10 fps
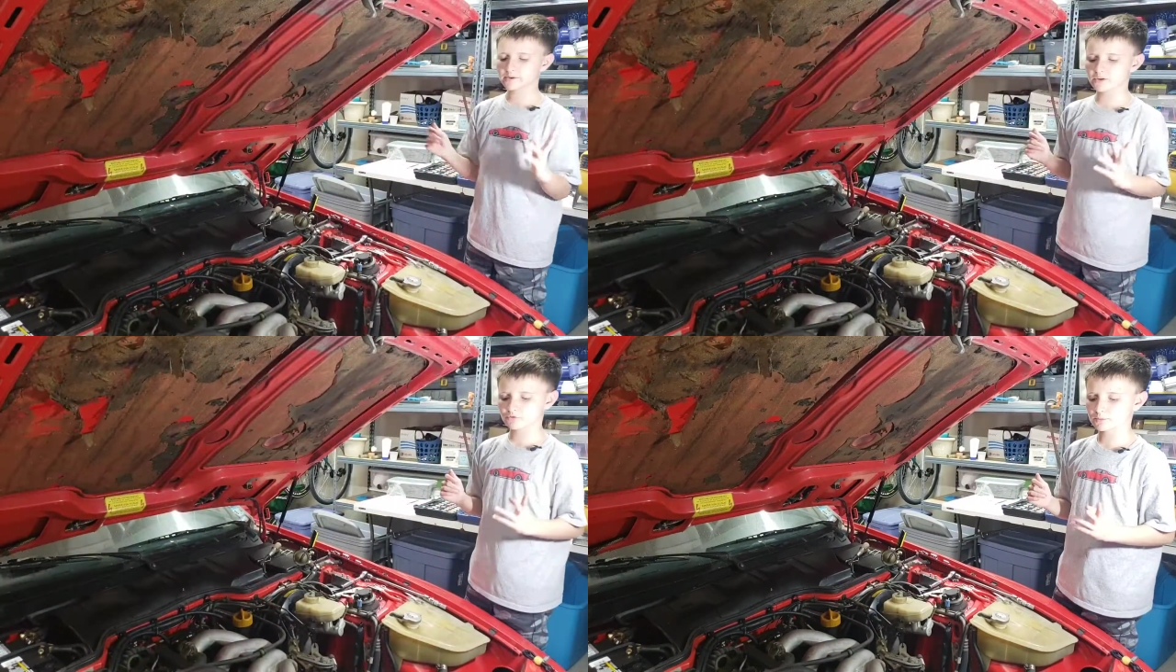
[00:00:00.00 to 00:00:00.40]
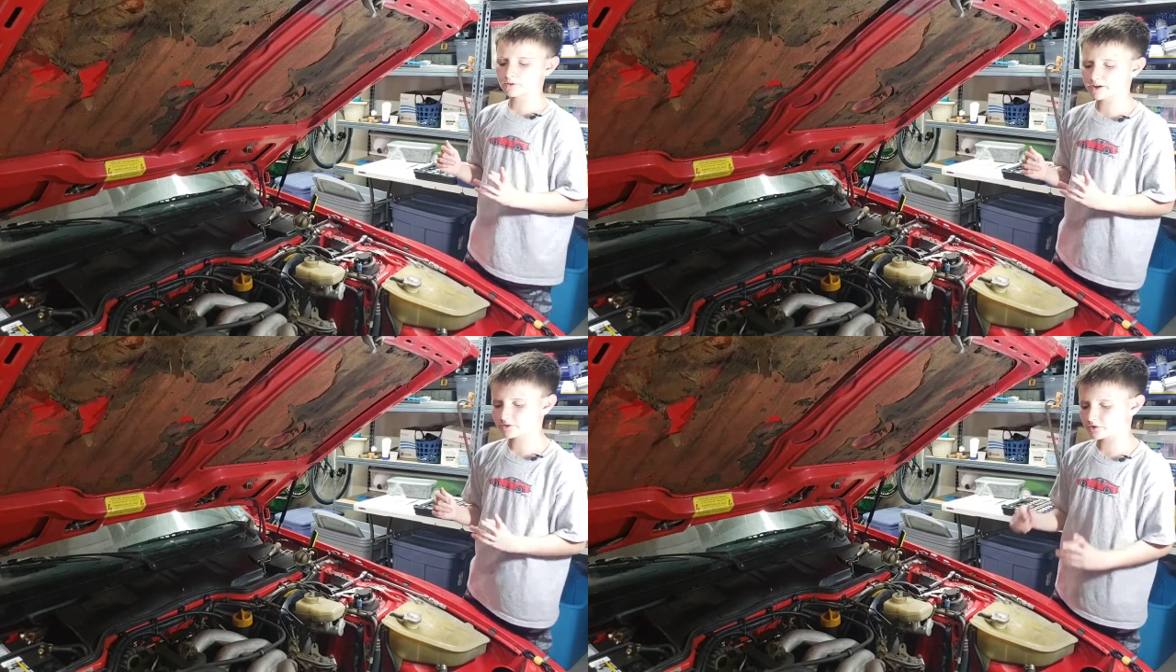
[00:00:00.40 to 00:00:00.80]
we just
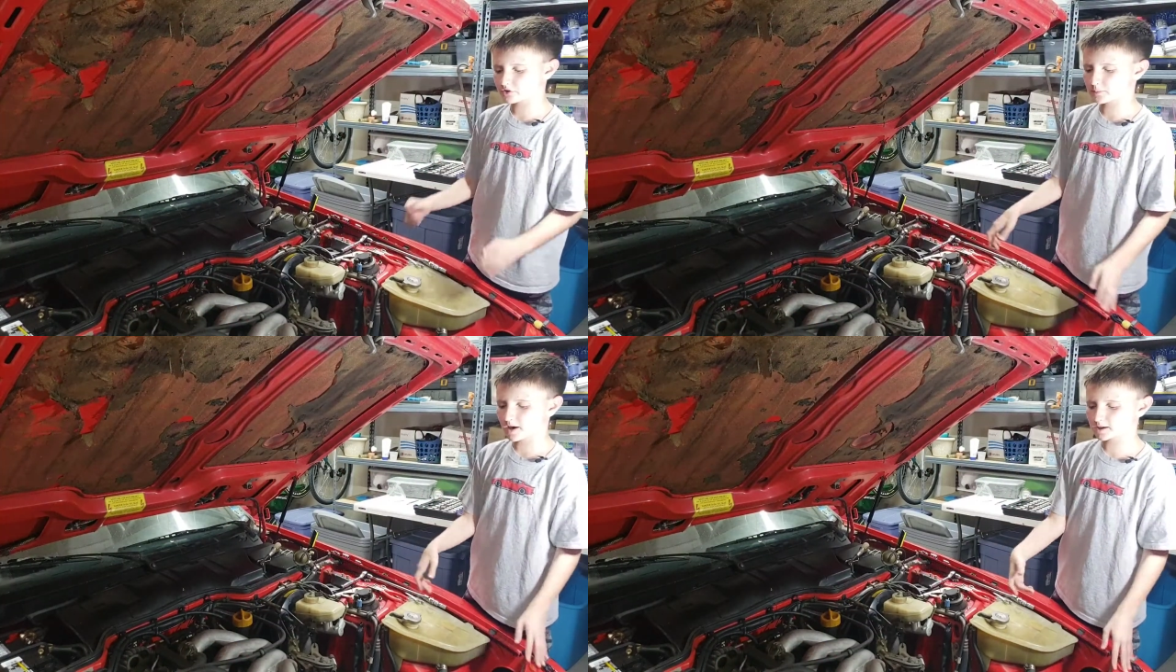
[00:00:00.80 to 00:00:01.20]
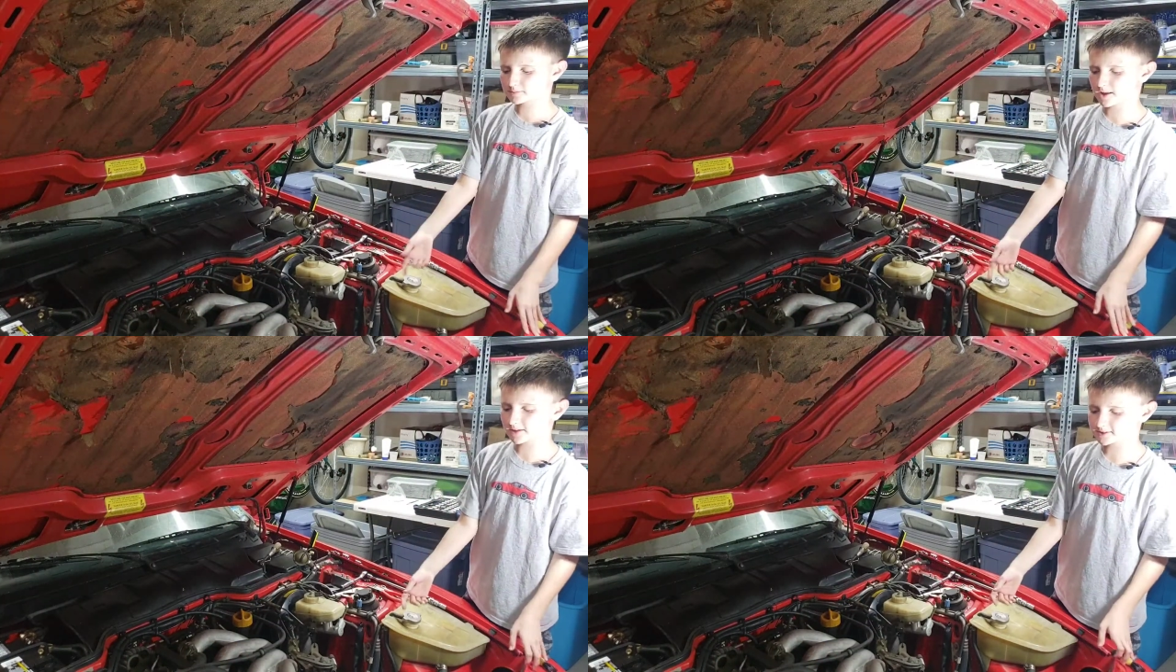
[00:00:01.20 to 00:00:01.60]
replaced the spark
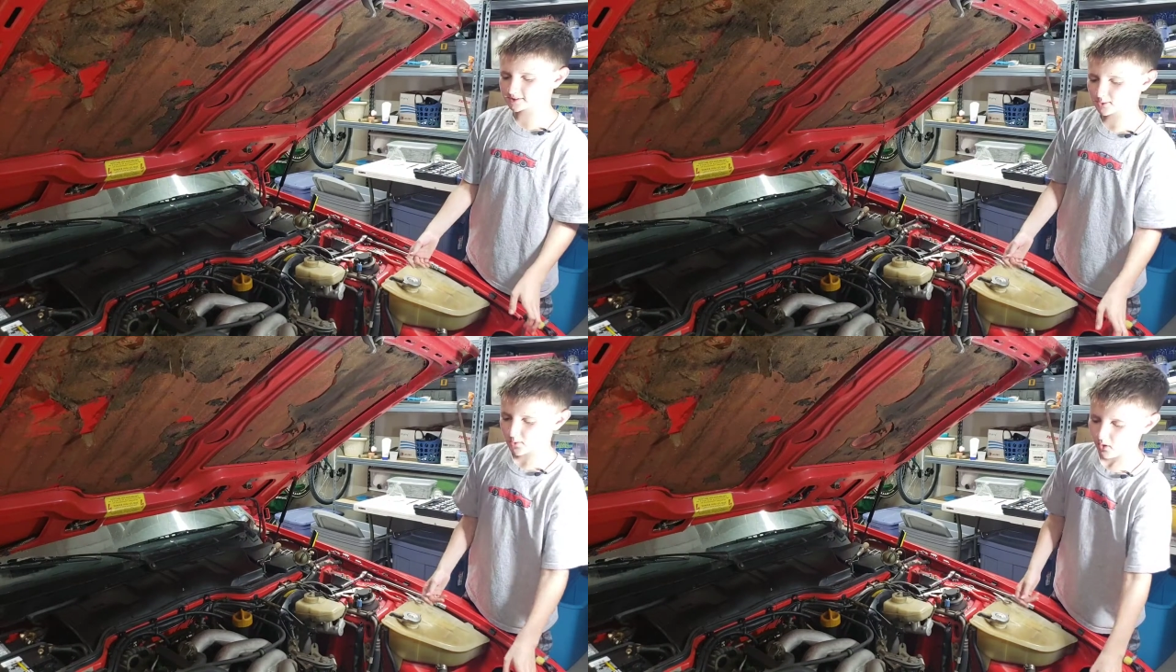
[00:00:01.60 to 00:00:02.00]
plugs,